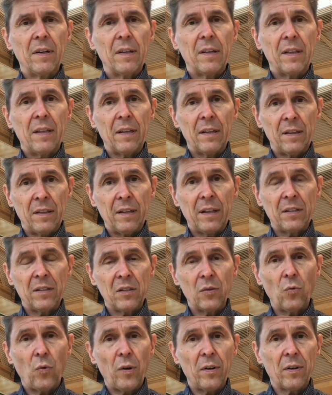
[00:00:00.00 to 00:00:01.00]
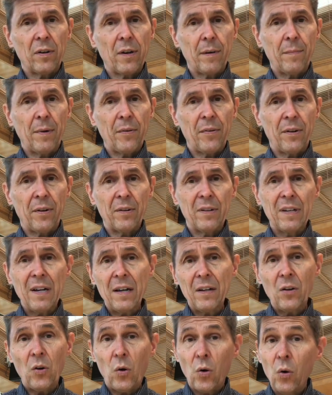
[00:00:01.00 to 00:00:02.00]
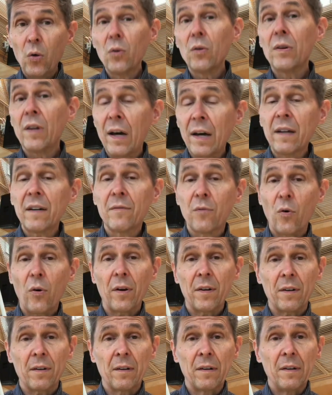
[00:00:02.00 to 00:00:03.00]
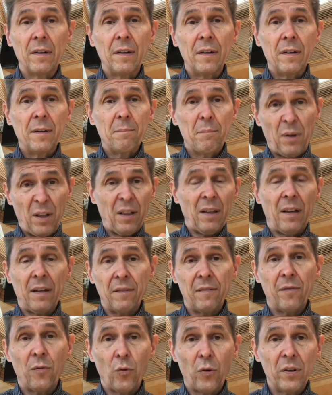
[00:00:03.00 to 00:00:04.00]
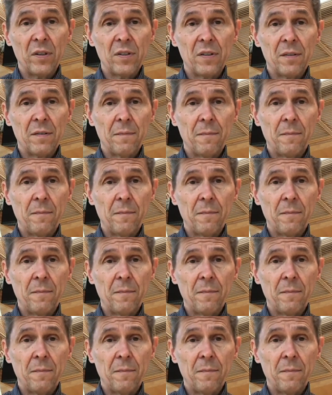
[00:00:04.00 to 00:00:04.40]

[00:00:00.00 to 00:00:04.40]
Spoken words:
that lets the water come out there. Not a whole lot of water, but a lot of force.